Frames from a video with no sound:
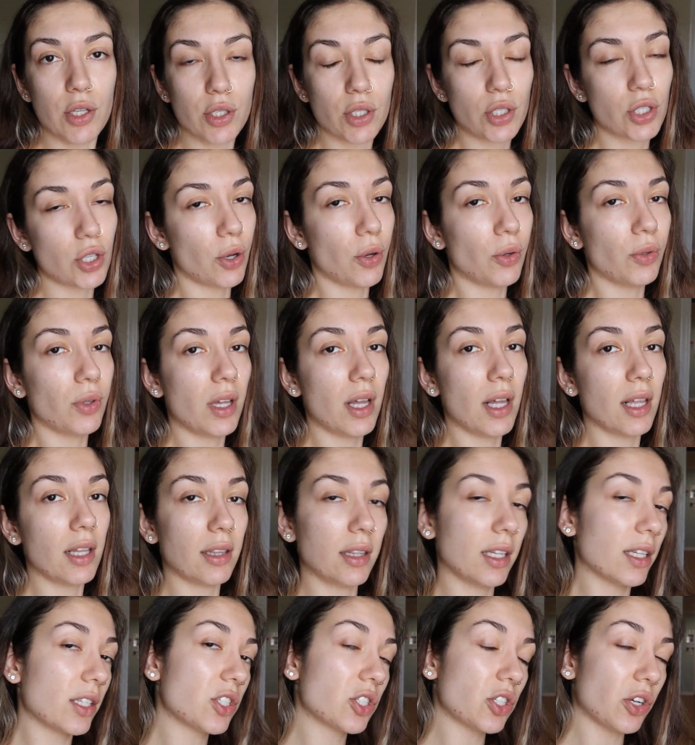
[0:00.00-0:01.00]
So
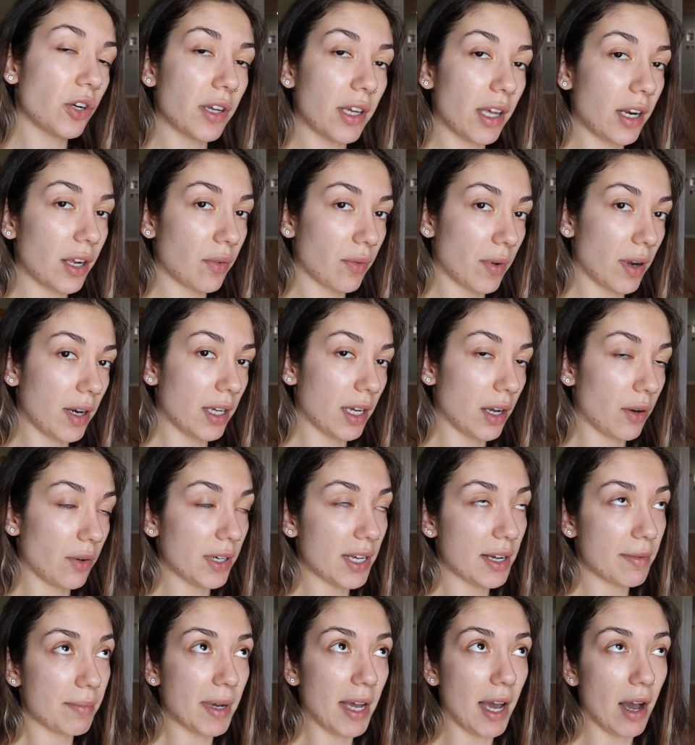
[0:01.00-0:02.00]
let's start getting ready. I
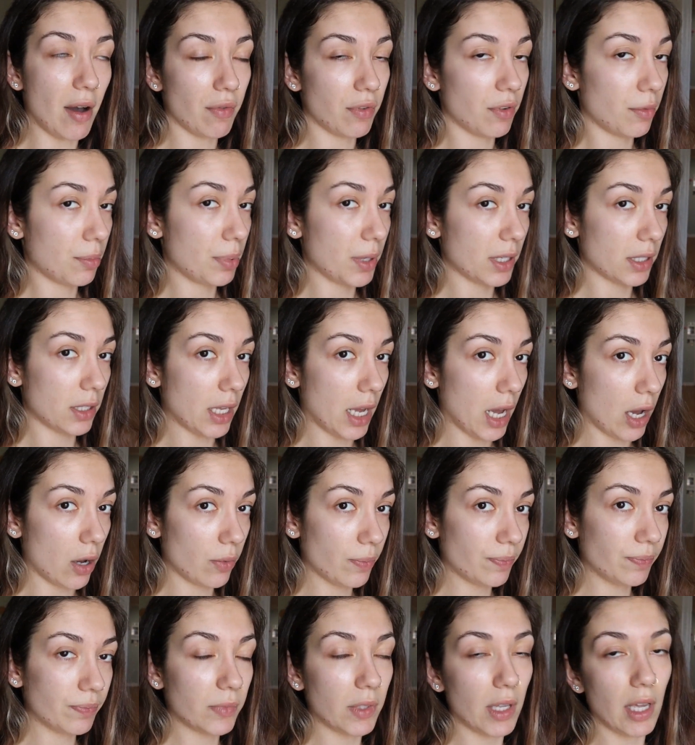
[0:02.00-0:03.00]
already have my outfit picked
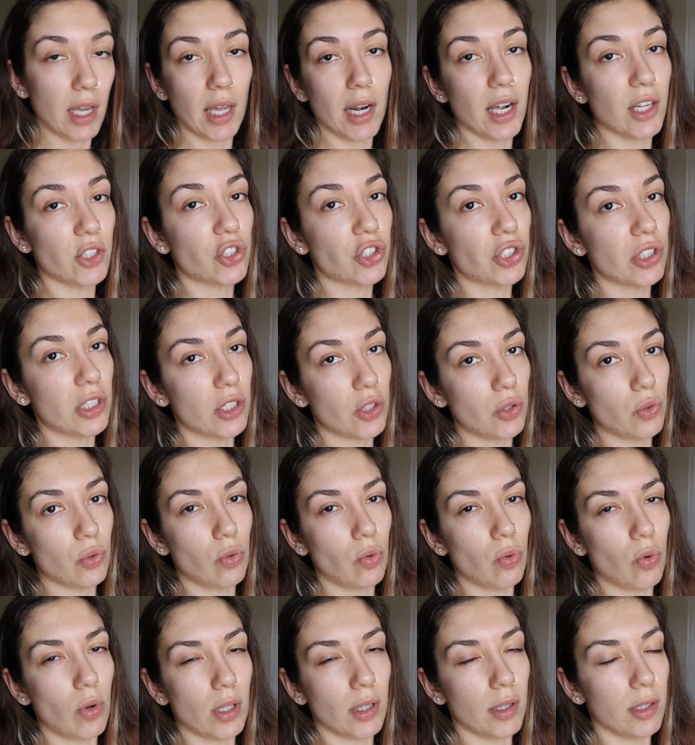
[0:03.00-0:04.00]
out and I just need to do
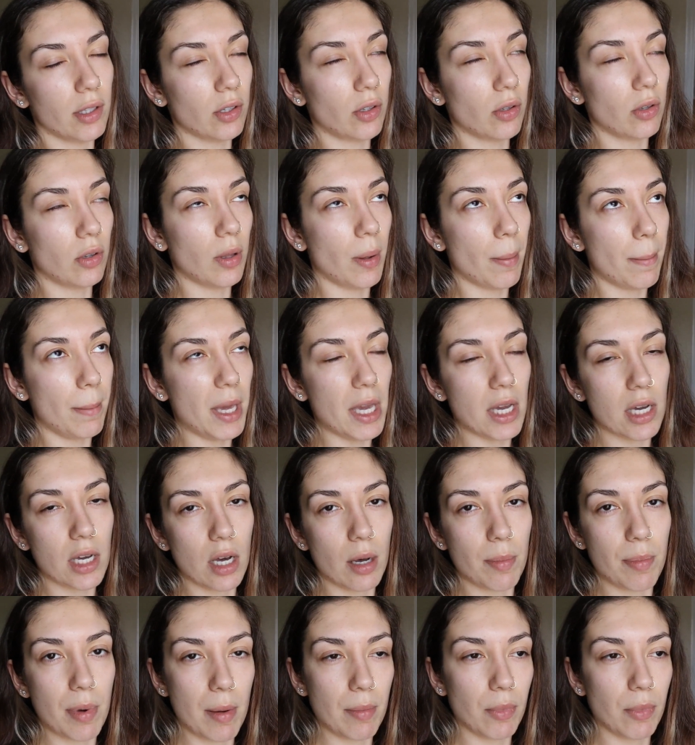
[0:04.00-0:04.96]
a little makeup.